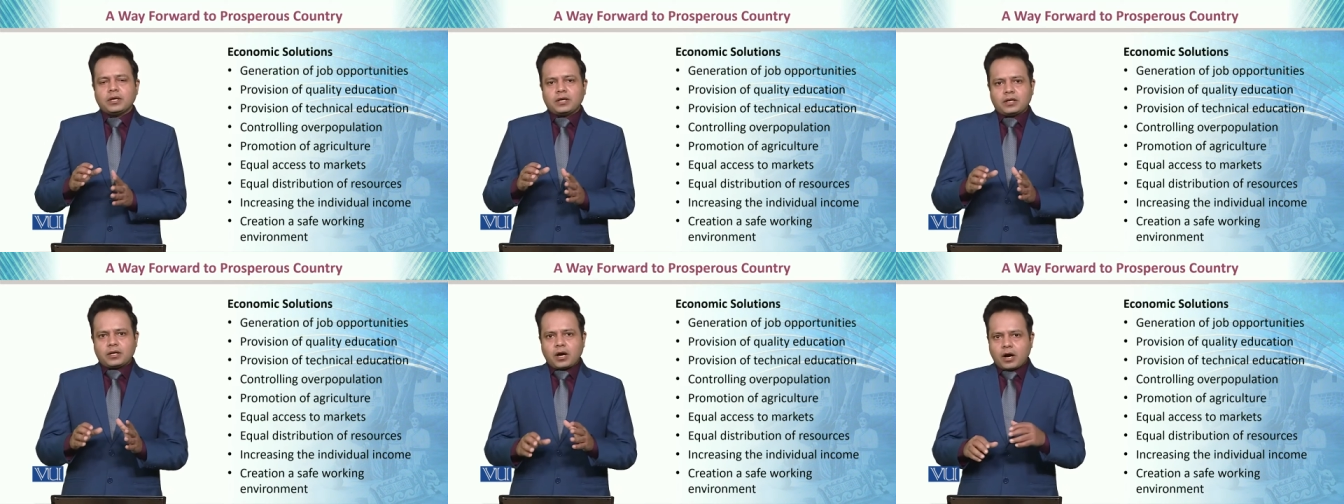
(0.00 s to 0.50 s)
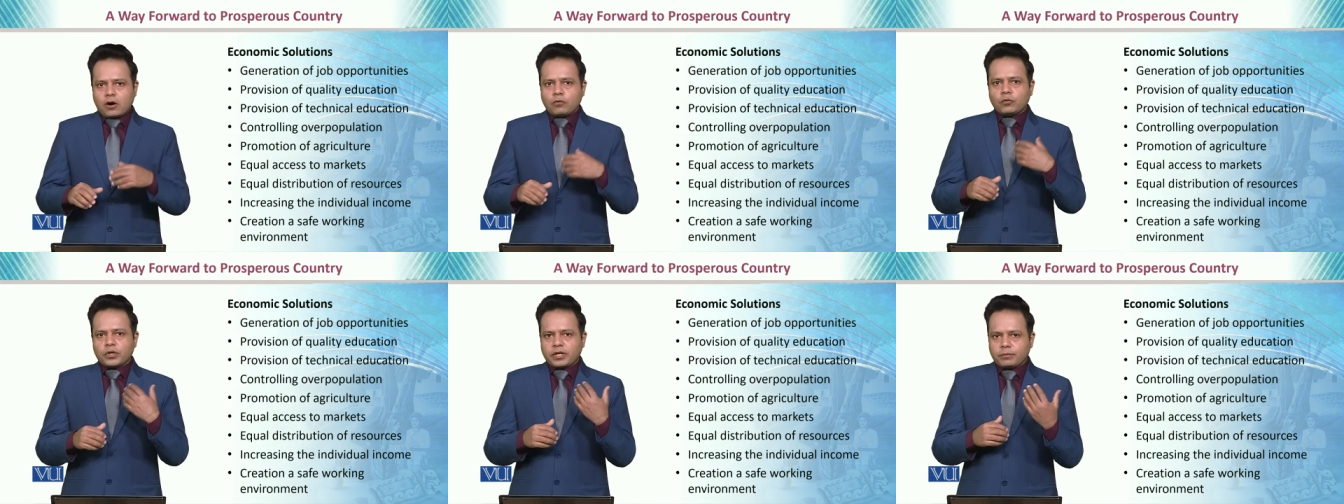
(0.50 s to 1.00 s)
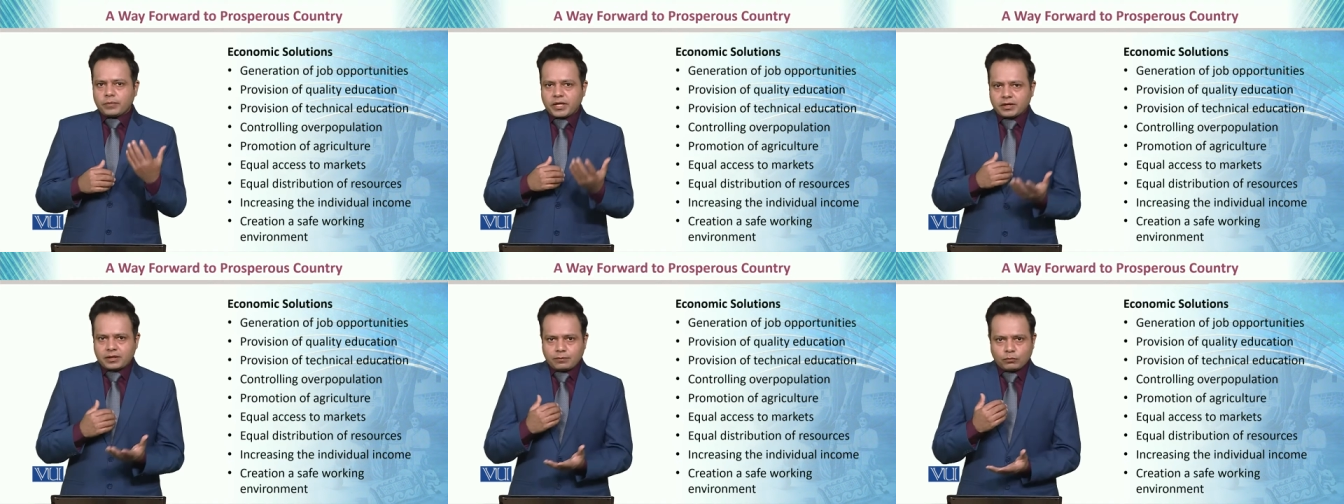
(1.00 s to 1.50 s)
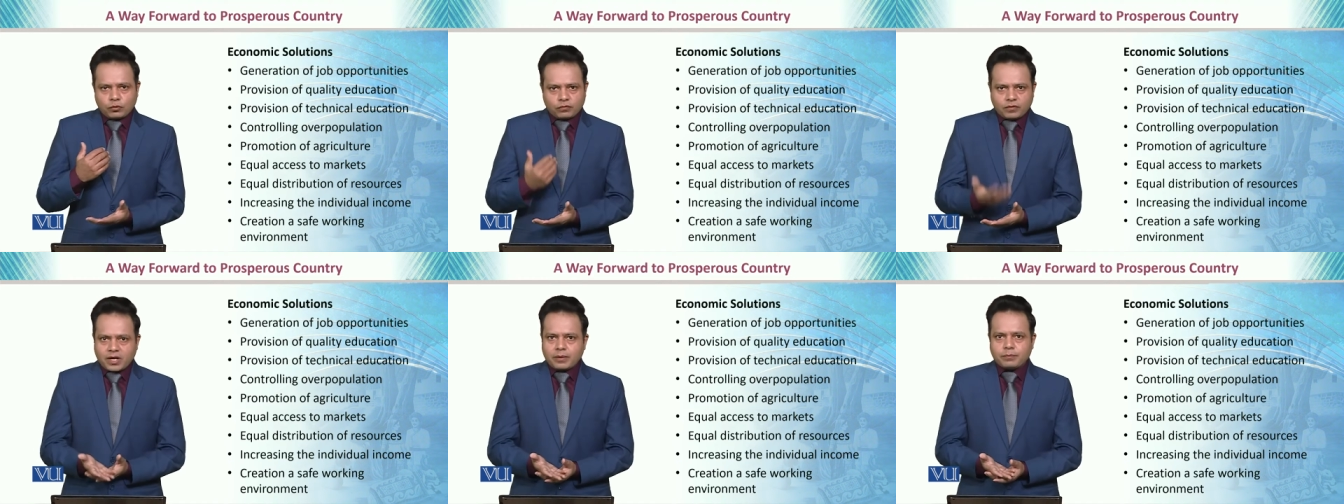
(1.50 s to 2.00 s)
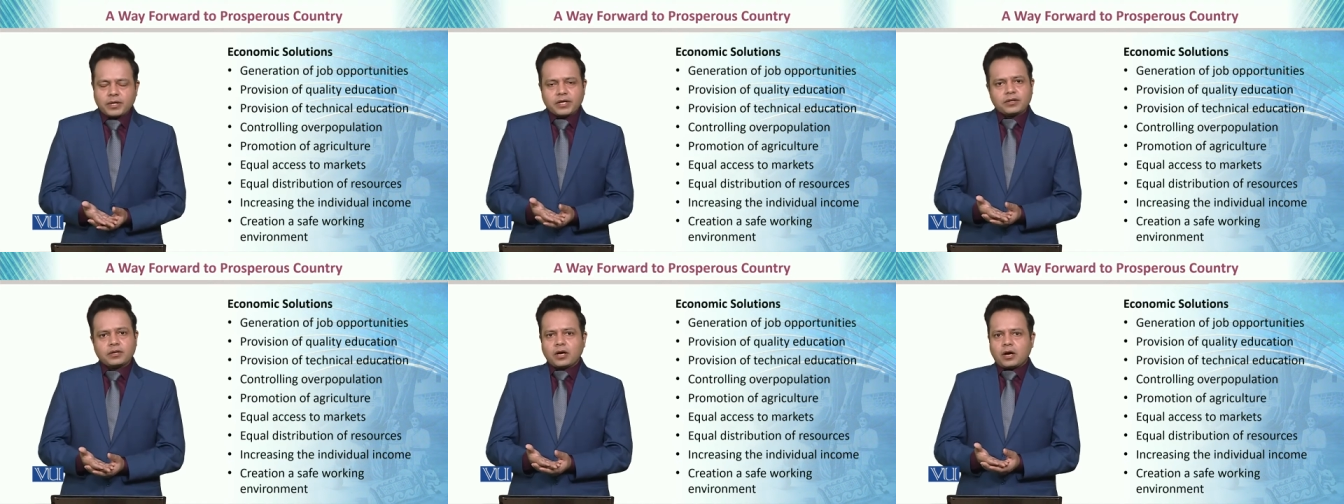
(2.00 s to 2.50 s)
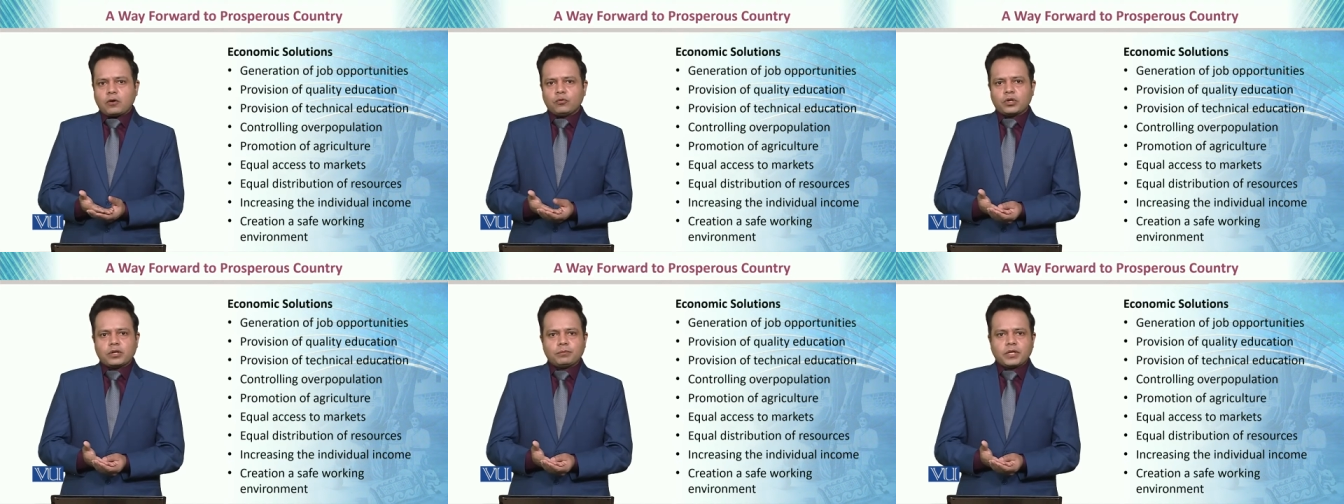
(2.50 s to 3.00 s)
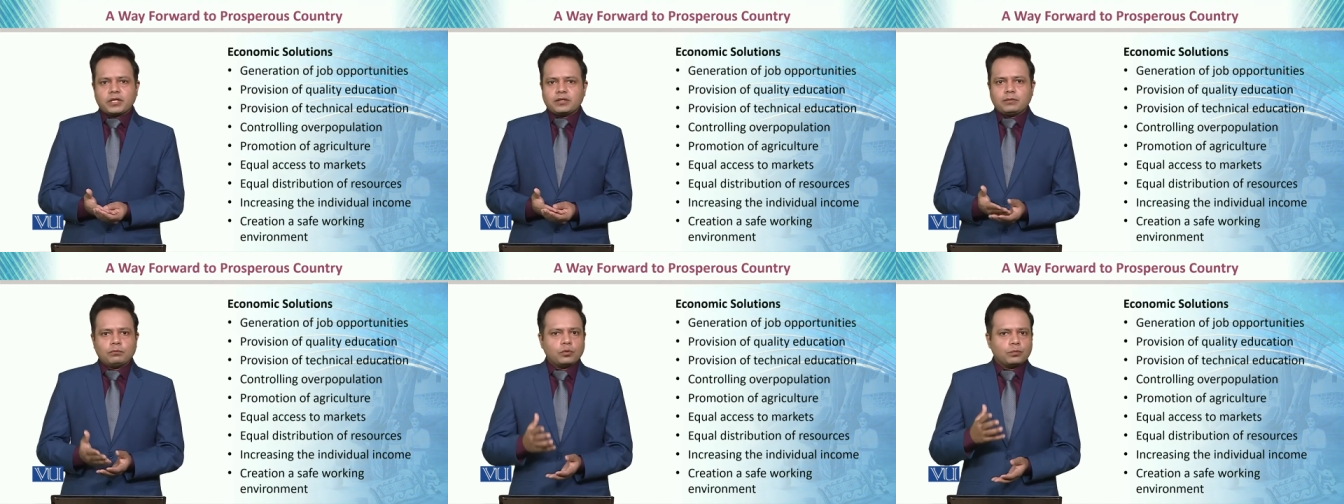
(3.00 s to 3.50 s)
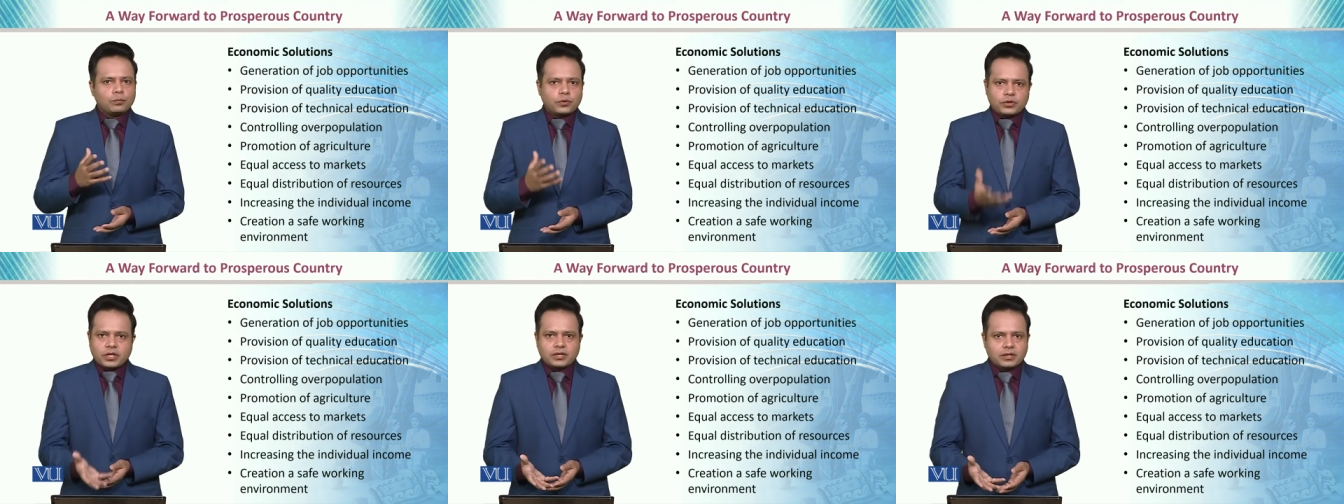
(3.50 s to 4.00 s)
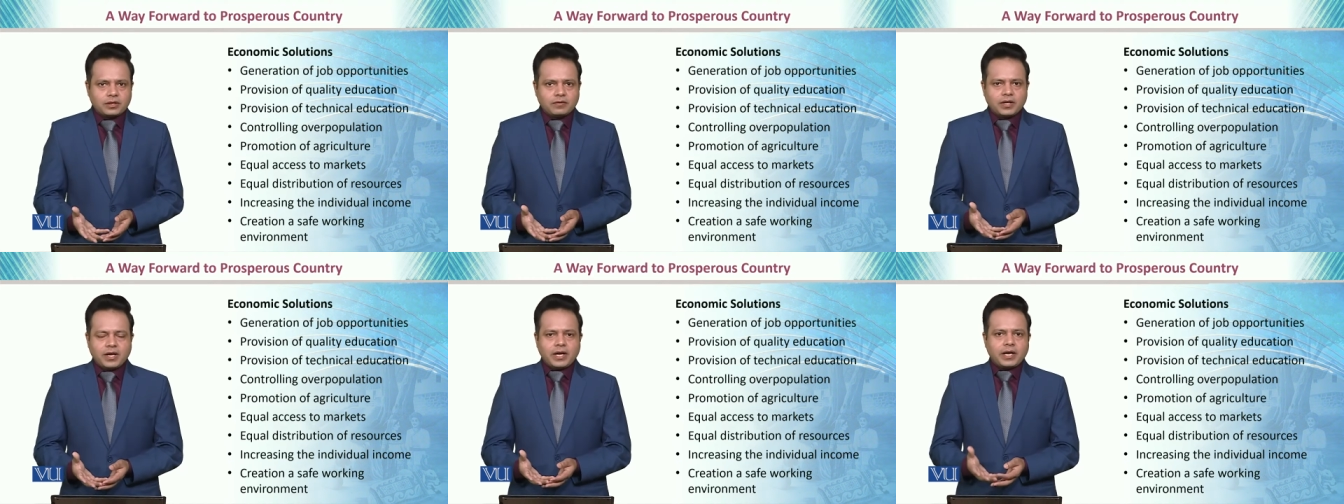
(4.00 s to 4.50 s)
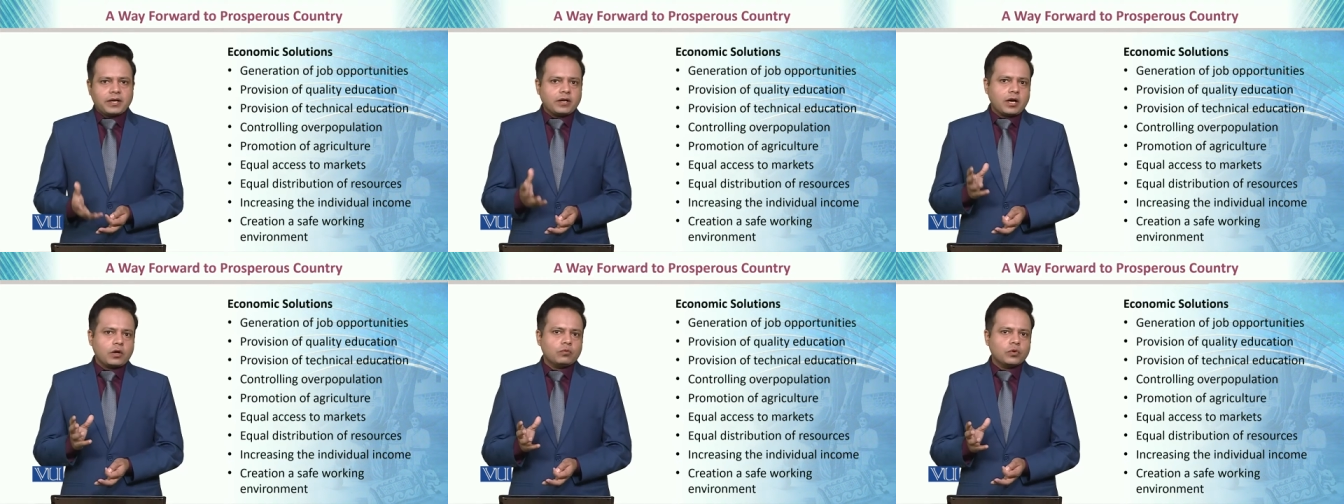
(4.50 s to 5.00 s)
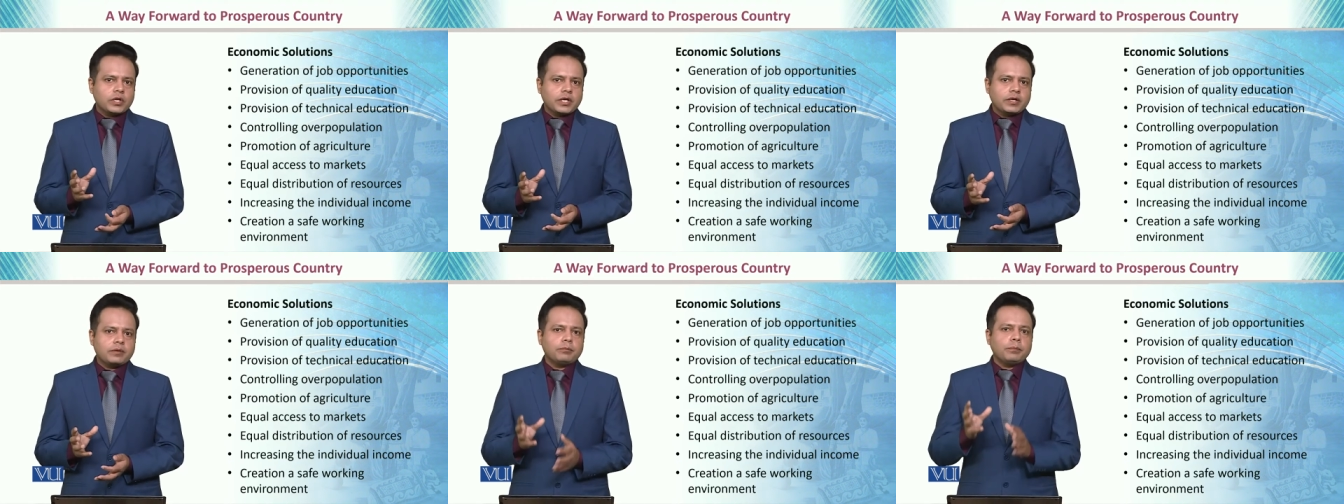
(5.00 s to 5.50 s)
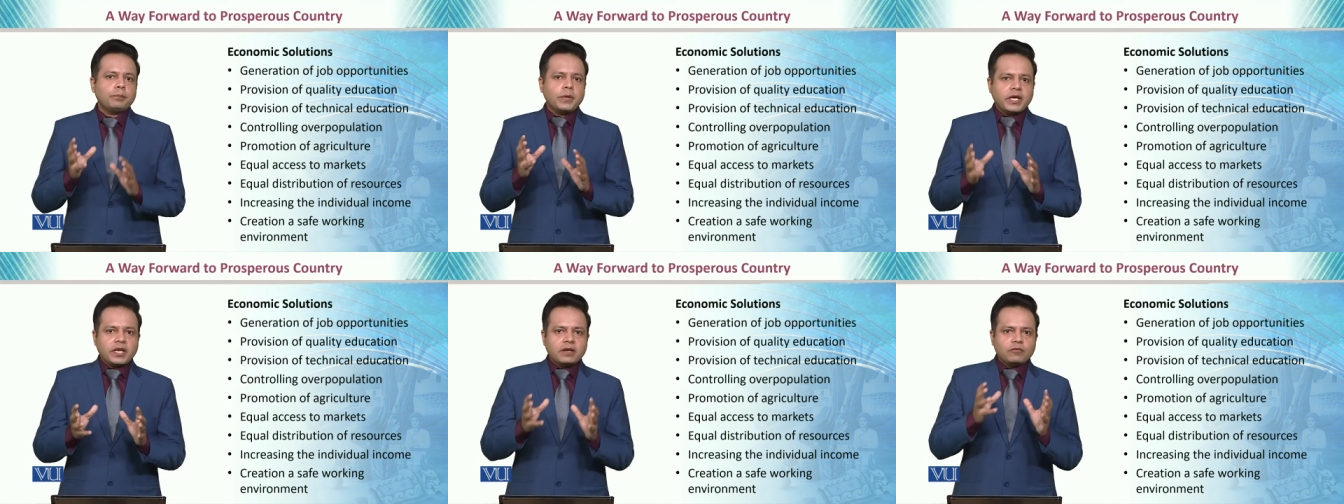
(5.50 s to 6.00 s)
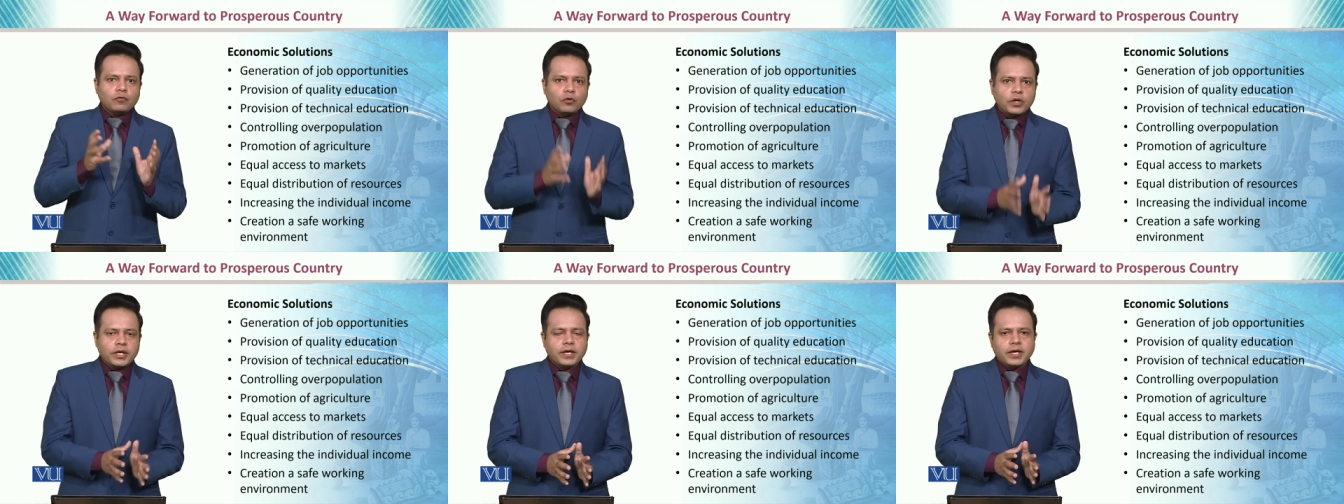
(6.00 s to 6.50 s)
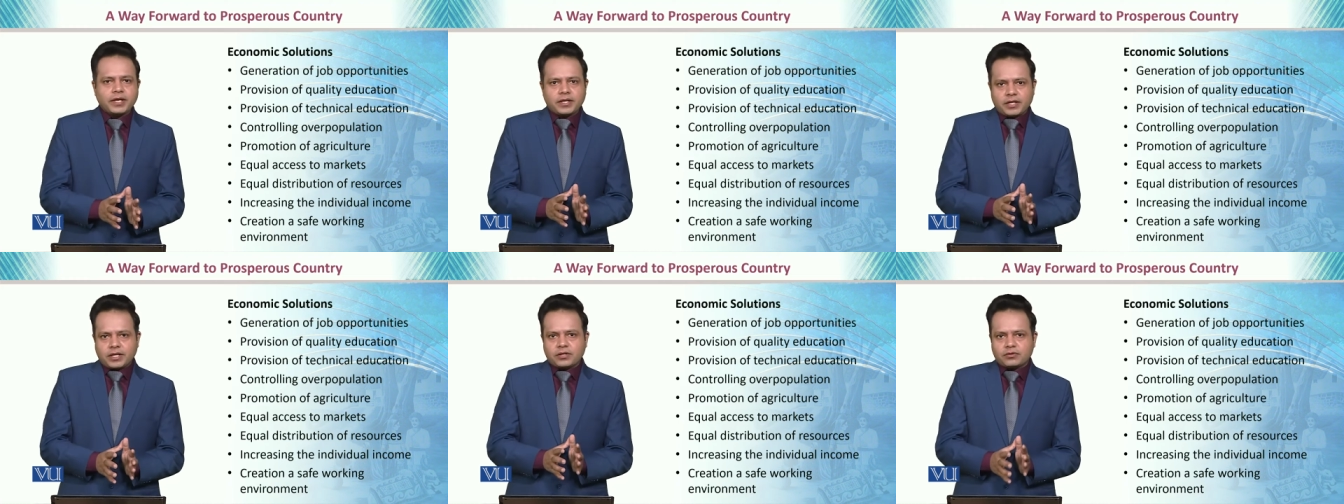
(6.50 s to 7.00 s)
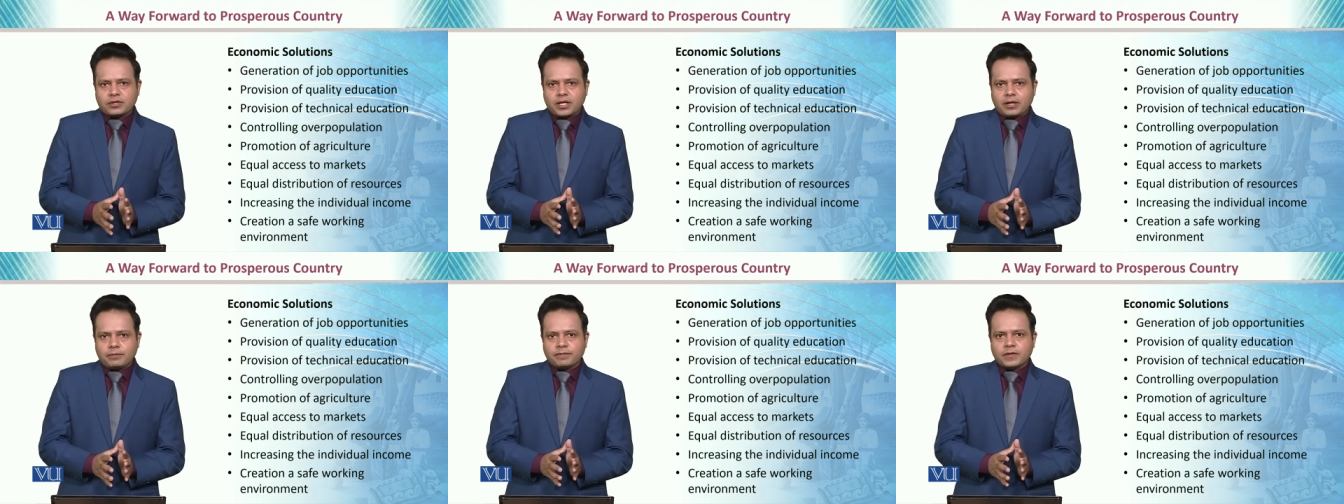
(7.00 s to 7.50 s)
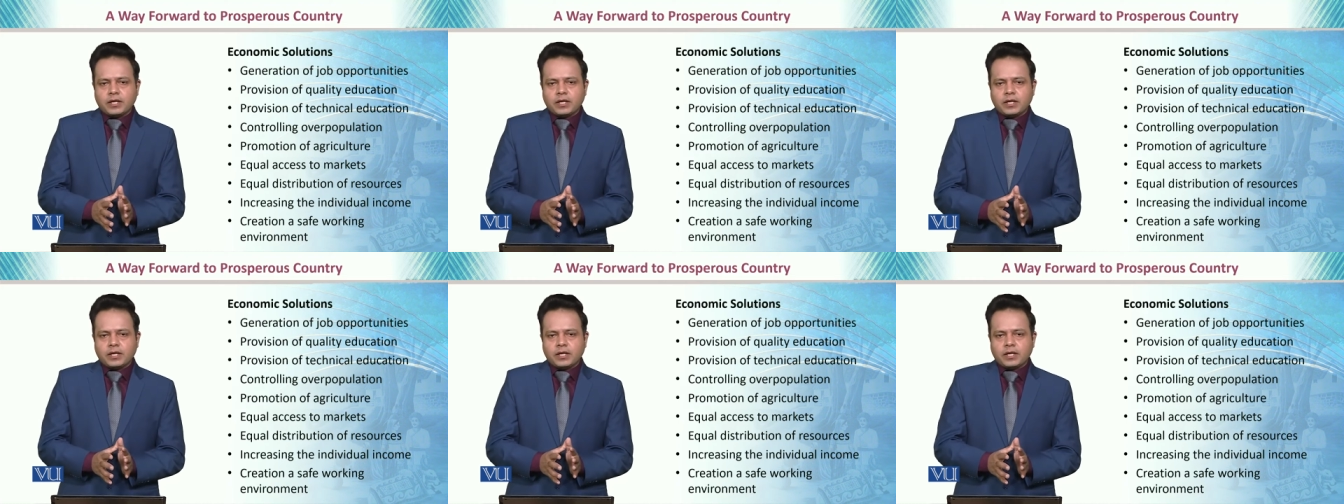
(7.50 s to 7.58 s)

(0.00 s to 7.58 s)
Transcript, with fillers: uh, how we can make them more vibrant, how we can make them more productive, and how we can meaningfully engage them